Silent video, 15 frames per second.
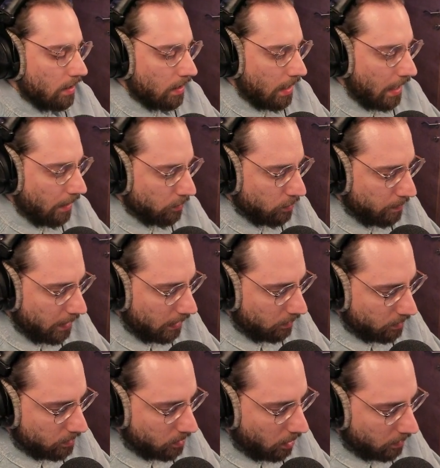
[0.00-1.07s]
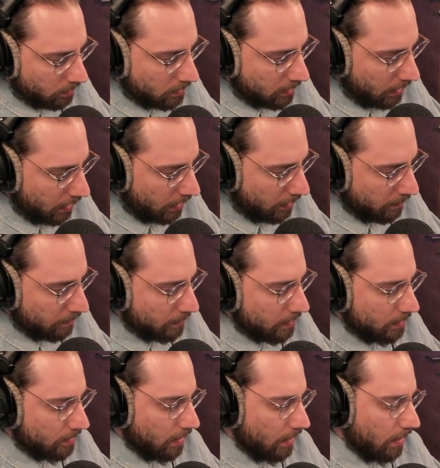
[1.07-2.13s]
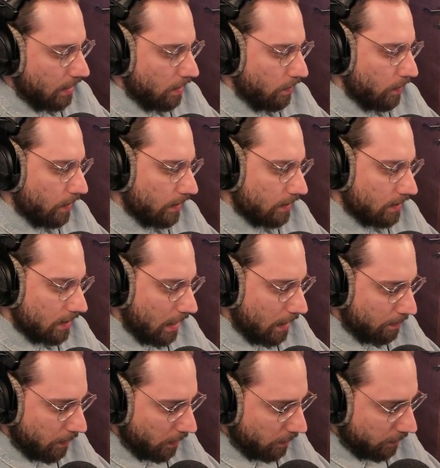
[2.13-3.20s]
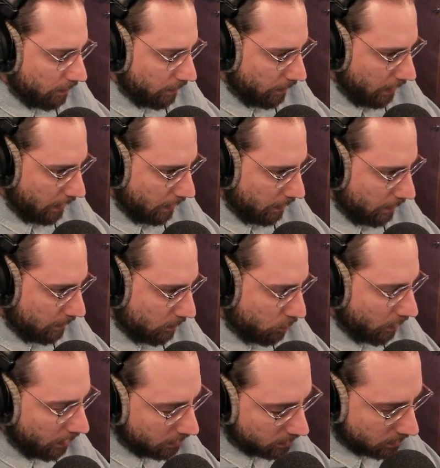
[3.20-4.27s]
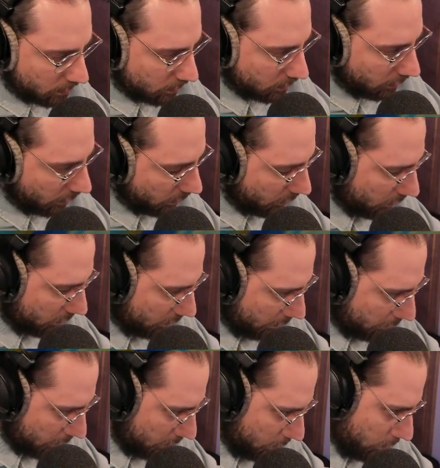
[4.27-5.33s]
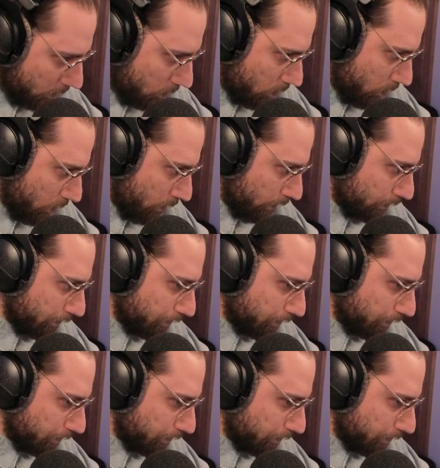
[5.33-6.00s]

how to make those concepts, what type of tricks, and tips you could do